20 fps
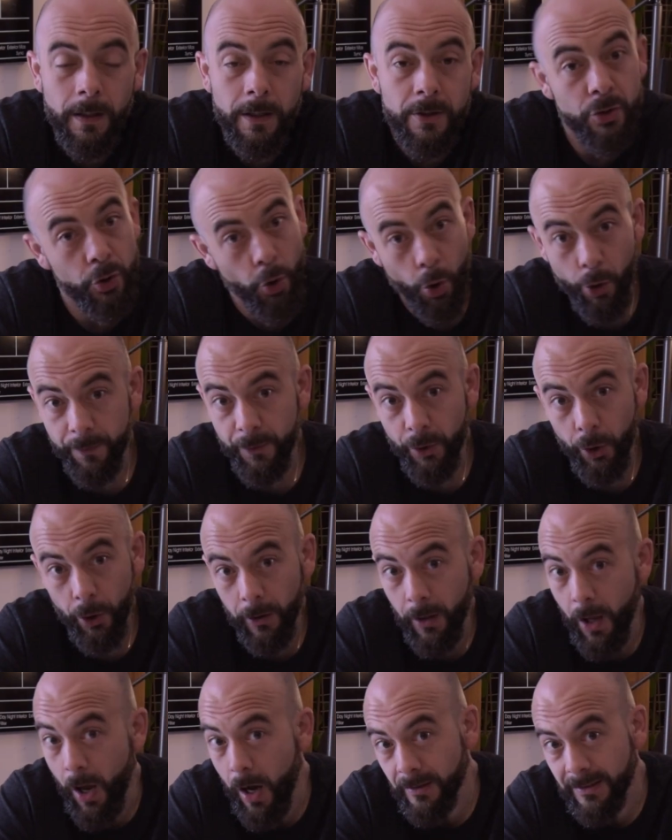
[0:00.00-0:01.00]
So if you're
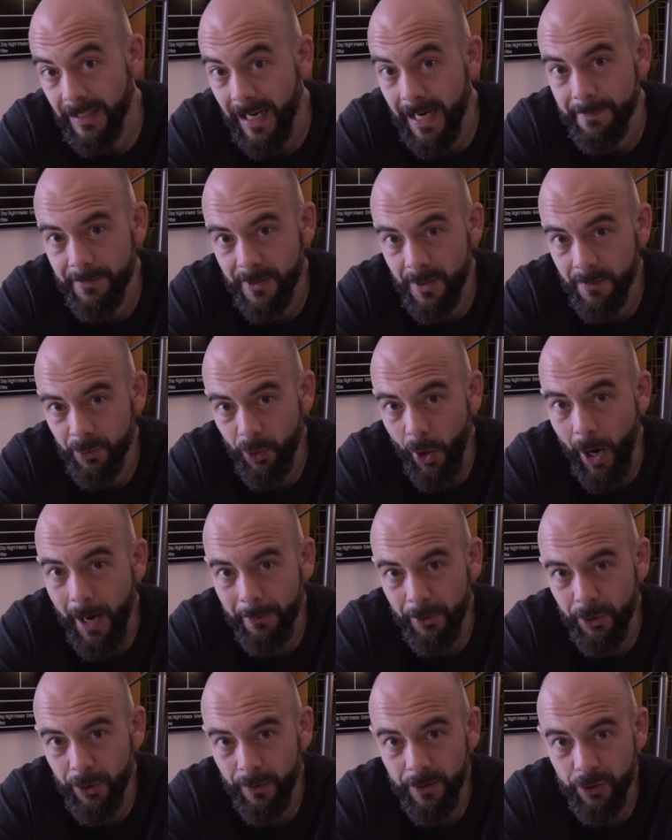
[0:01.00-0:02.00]
a longtime
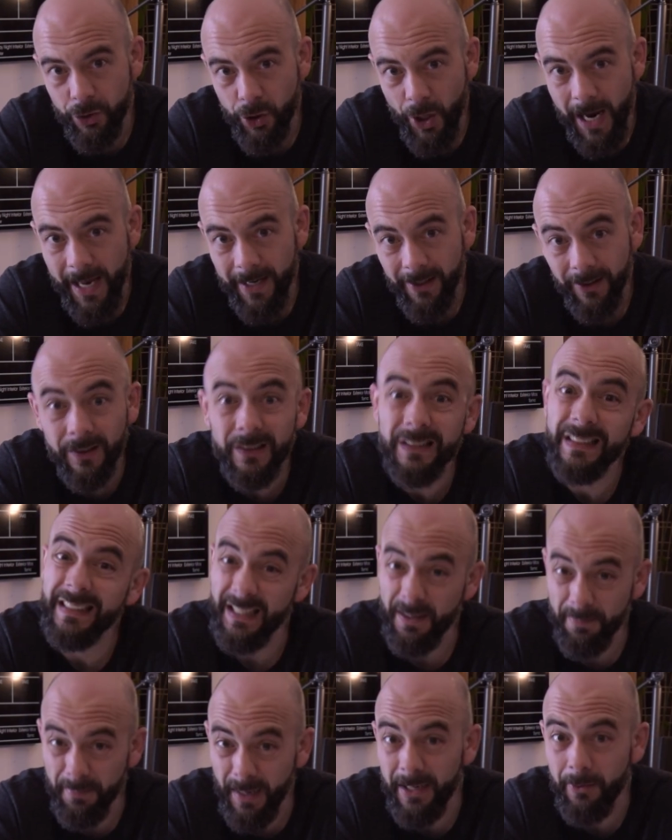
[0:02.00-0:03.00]
subscriber to the channel,
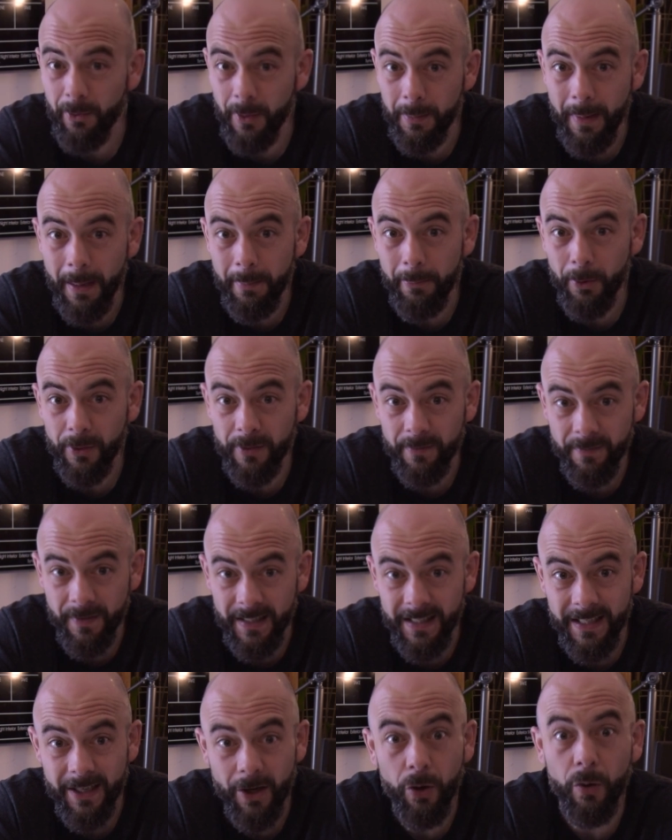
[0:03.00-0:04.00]
you might remember the
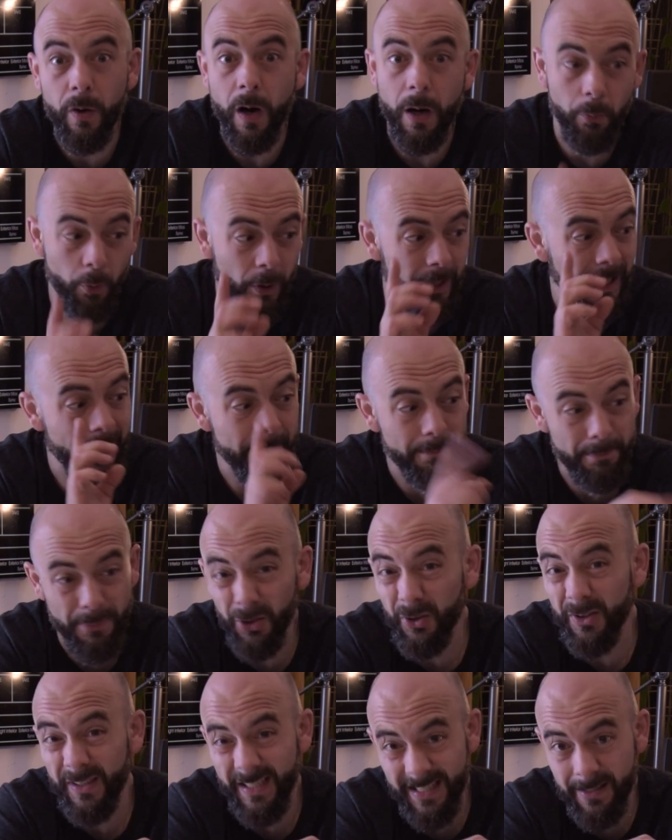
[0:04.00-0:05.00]
video on when I
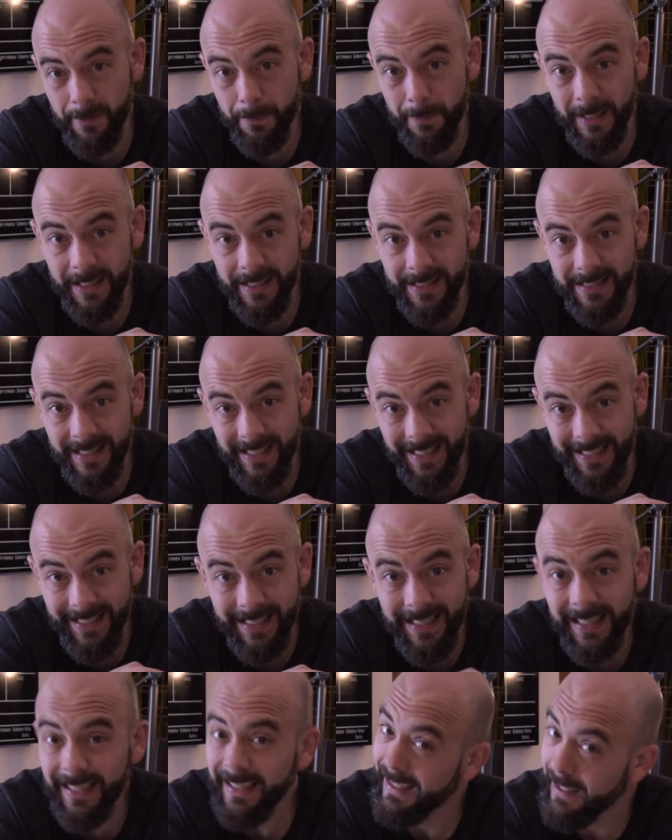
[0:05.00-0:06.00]
built this
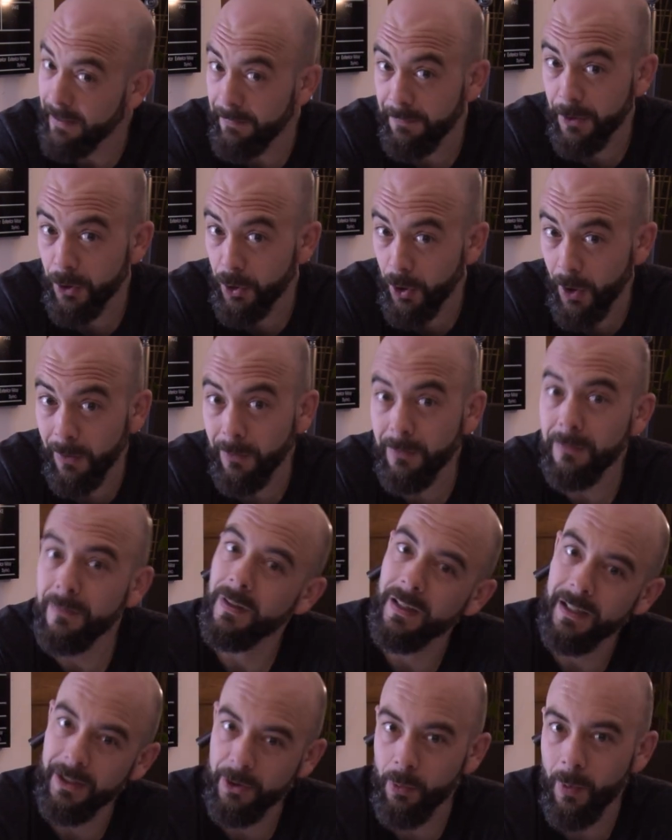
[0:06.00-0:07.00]
PC. If you don't
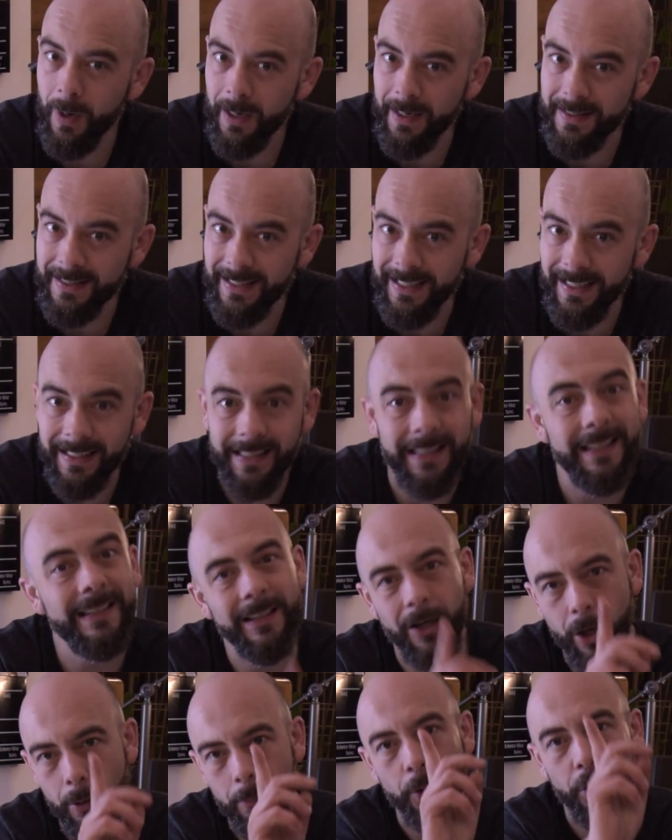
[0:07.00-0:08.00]
and you wanna see
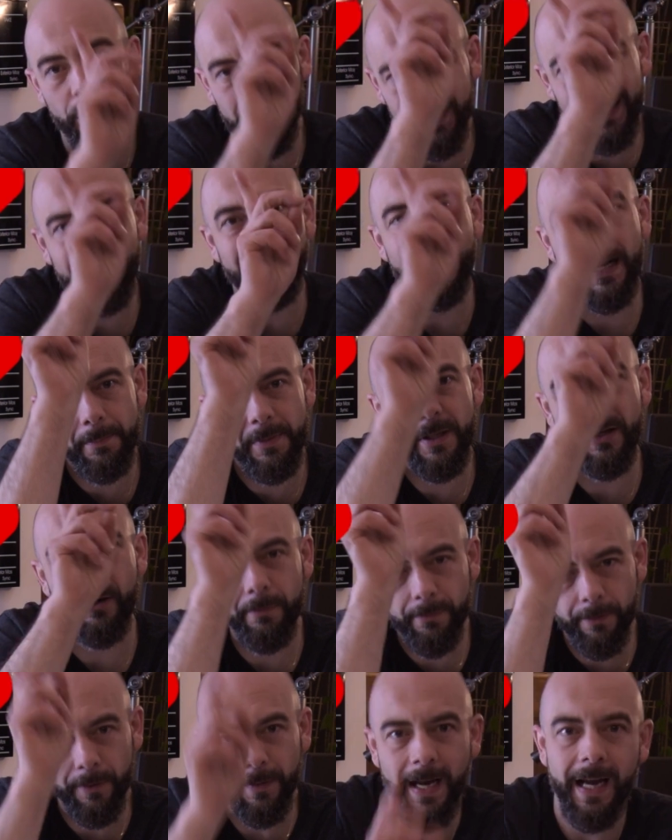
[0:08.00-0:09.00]
it, I'll put a link up
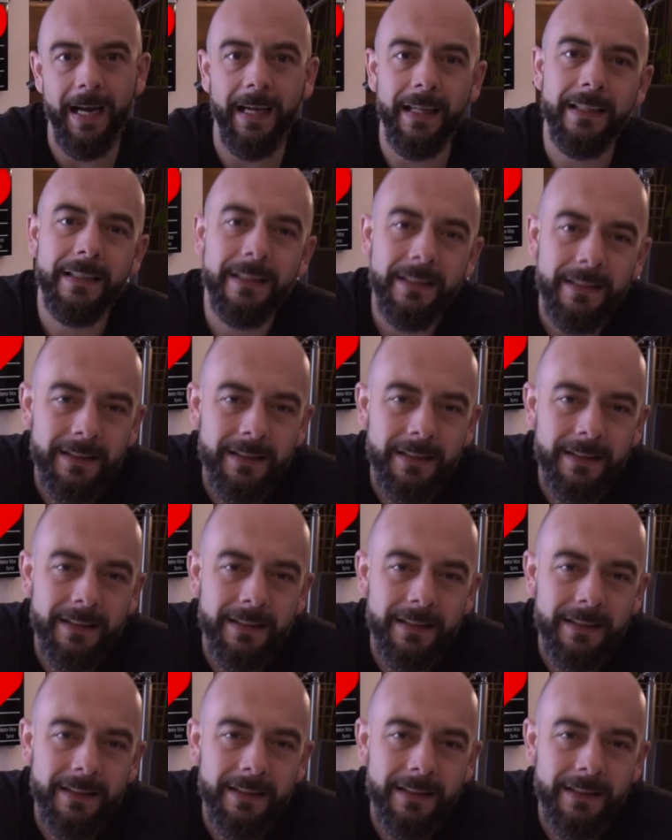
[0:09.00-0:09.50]
here for that.